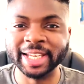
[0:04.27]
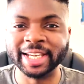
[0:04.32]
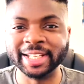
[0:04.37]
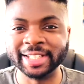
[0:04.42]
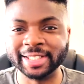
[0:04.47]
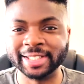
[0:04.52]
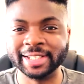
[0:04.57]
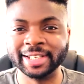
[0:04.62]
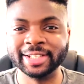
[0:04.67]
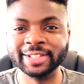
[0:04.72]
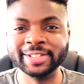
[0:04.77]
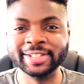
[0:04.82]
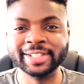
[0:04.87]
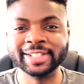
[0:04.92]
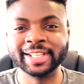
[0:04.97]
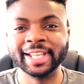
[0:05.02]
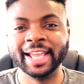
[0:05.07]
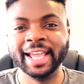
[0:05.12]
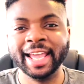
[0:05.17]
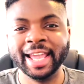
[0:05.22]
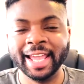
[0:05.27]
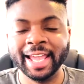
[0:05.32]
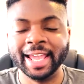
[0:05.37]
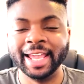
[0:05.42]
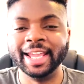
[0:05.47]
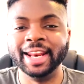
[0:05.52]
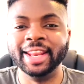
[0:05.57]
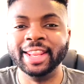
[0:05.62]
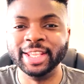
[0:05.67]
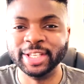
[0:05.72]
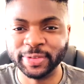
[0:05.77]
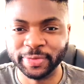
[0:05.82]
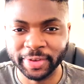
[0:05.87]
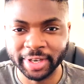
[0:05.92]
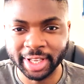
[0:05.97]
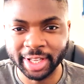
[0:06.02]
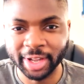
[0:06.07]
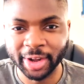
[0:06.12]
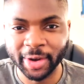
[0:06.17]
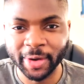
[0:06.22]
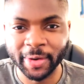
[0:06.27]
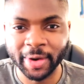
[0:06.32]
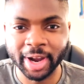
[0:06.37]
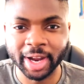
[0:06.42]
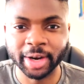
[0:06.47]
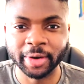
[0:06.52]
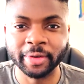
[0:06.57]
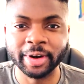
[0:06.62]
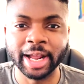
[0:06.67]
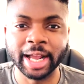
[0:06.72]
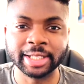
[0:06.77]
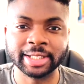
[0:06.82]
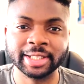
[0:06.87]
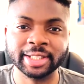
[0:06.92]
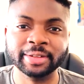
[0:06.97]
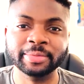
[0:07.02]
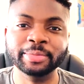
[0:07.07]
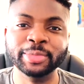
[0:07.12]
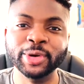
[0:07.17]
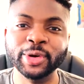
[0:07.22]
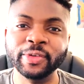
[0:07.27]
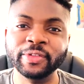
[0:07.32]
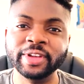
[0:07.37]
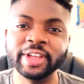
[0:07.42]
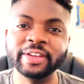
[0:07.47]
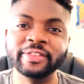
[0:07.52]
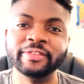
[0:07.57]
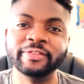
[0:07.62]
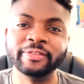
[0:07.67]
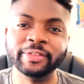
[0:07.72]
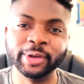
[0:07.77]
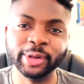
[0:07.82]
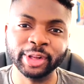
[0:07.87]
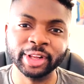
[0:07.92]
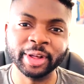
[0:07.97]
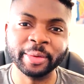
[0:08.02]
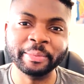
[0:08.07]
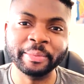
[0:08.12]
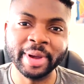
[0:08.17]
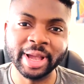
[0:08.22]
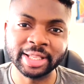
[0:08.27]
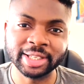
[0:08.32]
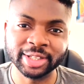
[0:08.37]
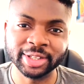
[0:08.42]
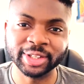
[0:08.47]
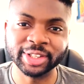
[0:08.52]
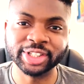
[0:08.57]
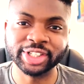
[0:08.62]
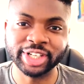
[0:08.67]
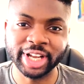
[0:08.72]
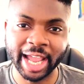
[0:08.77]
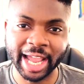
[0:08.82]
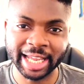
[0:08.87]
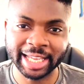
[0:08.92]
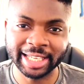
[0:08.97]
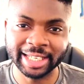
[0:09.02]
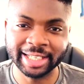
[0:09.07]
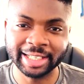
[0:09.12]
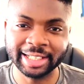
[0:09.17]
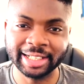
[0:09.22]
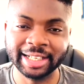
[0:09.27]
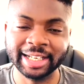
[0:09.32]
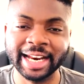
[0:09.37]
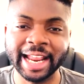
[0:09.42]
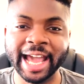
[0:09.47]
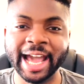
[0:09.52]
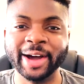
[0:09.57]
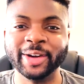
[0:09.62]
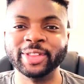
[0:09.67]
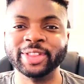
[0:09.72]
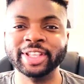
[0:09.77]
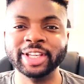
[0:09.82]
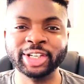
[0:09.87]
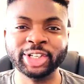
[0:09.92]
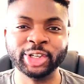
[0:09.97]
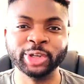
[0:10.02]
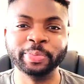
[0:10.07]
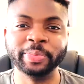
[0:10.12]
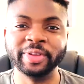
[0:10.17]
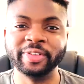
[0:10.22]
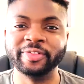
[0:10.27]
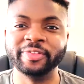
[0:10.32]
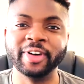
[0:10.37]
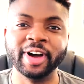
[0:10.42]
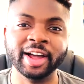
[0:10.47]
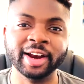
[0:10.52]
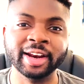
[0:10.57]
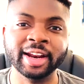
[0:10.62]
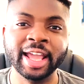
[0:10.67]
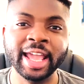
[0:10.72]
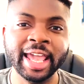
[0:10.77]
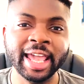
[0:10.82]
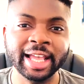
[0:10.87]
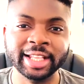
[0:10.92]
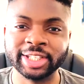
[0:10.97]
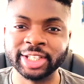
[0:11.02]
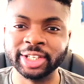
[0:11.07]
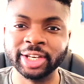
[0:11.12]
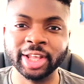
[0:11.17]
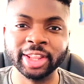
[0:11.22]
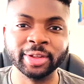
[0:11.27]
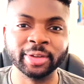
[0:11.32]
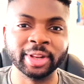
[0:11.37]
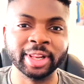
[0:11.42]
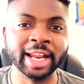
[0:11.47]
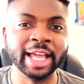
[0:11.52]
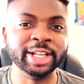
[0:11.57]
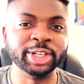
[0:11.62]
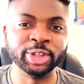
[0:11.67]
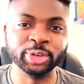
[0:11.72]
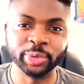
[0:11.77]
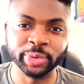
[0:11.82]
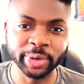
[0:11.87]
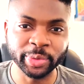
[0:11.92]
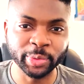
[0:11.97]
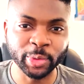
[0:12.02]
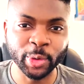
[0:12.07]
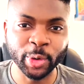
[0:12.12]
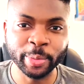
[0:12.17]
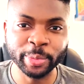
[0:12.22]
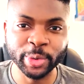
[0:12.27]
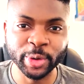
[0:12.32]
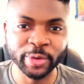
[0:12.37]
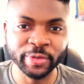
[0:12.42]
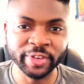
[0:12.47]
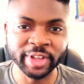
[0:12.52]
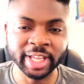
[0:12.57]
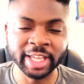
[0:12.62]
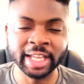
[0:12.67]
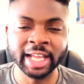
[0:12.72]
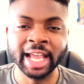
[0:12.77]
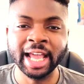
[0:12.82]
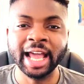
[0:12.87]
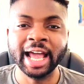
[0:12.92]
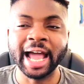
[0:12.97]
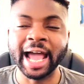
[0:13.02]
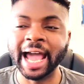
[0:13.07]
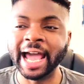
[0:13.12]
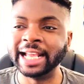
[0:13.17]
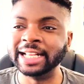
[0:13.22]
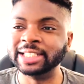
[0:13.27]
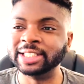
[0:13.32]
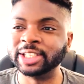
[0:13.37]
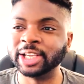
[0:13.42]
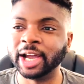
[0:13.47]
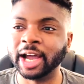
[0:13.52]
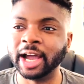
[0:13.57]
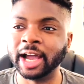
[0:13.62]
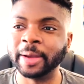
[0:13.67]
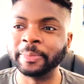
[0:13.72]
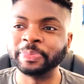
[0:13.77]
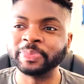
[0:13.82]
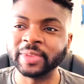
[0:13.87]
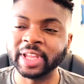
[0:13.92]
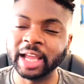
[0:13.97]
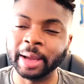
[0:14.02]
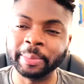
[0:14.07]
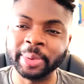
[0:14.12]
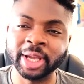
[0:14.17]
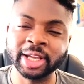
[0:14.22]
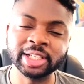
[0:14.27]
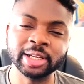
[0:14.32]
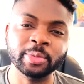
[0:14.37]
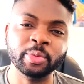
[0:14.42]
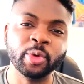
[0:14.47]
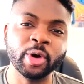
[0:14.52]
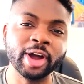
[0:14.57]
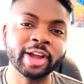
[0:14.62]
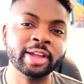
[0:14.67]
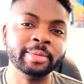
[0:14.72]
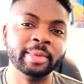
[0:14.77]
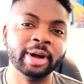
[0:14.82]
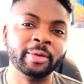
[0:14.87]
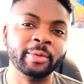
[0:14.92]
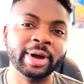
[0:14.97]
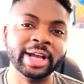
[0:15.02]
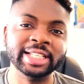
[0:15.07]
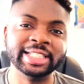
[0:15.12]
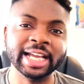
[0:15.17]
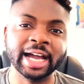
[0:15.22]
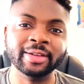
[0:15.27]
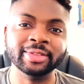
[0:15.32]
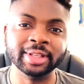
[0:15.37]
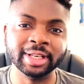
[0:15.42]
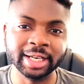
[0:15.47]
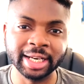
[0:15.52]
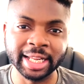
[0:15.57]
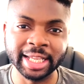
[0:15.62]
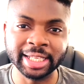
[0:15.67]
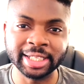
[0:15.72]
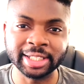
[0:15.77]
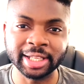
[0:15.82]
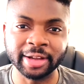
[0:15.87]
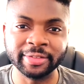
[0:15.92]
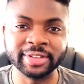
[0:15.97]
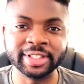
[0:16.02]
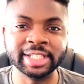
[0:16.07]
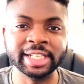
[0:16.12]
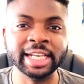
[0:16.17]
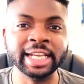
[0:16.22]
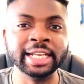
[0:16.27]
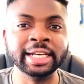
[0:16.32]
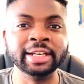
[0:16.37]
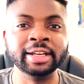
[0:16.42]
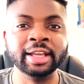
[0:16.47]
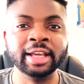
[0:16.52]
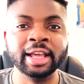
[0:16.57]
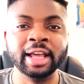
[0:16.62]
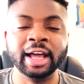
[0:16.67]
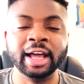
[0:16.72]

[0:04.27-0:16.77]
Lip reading: Considers. In this video, I'm going to react to the movie Full Metal Jacket. Now, this should be fun. It's another legendary war movie. And because I'm working my way down the list, I've seen